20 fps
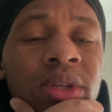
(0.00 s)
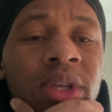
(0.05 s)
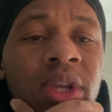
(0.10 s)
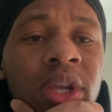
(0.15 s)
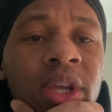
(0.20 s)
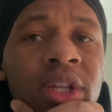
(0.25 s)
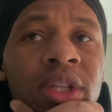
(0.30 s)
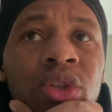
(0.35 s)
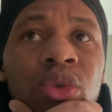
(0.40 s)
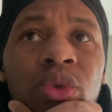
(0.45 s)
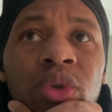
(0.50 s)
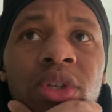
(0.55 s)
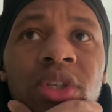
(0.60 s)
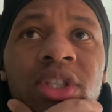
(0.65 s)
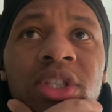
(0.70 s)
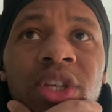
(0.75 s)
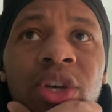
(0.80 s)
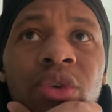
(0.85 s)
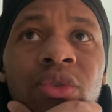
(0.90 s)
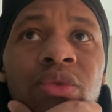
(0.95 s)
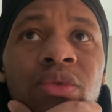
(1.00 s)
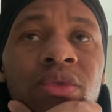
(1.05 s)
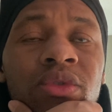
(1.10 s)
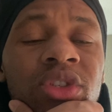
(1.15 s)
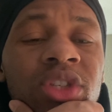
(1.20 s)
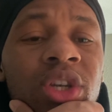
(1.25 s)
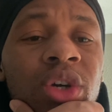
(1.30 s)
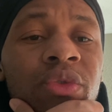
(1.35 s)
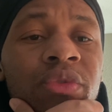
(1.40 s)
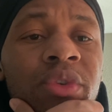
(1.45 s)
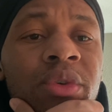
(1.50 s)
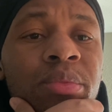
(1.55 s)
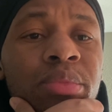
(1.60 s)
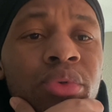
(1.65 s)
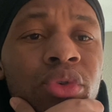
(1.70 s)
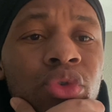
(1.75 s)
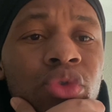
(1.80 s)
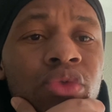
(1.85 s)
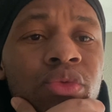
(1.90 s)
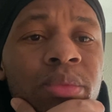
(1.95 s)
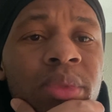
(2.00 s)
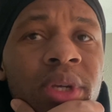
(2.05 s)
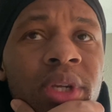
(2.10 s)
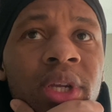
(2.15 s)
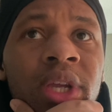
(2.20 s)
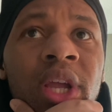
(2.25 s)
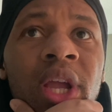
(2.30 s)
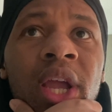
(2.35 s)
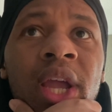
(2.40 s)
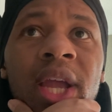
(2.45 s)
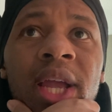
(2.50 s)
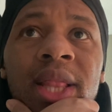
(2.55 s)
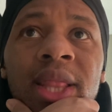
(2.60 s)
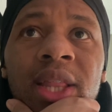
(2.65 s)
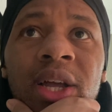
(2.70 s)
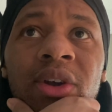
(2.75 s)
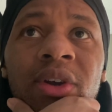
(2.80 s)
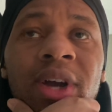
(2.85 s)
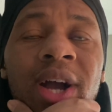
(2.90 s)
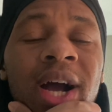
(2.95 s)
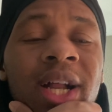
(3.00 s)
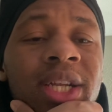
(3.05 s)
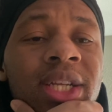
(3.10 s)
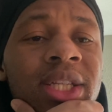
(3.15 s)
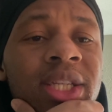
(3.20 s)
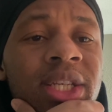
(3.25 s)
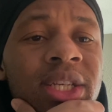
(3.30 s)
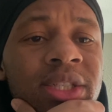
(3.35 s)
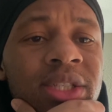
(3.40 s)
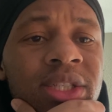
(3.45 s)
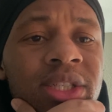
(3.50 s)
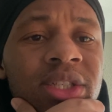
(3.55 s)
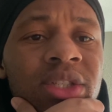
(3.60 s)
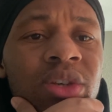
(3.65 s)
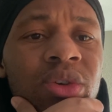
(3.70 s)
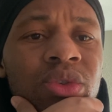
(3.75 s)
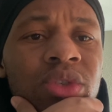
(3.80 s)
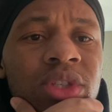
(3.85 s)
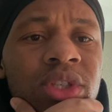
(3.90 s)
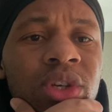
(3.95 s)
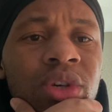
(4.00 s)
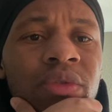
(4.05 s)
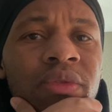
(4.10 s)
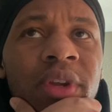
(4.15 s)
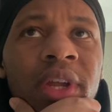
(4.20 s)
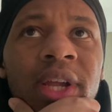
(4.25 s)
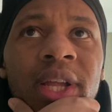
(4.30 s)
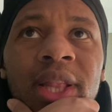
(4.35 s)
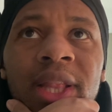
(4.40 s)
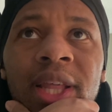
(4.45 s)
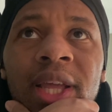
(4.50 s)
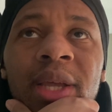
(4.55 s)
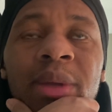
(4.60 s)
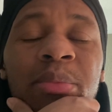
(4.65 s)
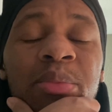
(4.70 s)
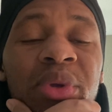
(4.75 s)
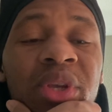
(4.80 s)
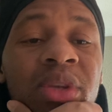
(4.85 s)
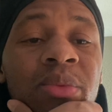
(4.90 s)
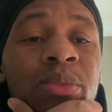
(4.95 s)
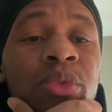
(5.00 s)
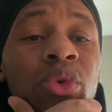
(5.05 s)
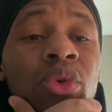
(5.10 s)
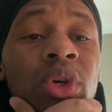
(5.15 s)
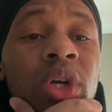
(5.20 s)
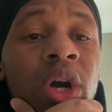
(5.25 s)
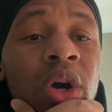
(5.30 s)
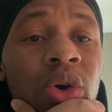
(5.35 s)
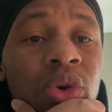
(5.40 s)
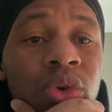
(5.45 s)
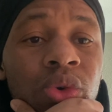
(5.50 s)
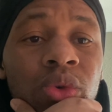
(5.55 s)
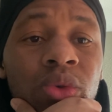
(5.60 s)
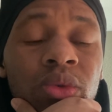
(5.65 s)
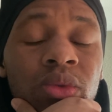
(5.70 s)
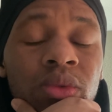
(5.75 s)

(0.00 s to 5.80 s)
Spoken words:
and do the self-improvement and learn how to distance yourself and let people go.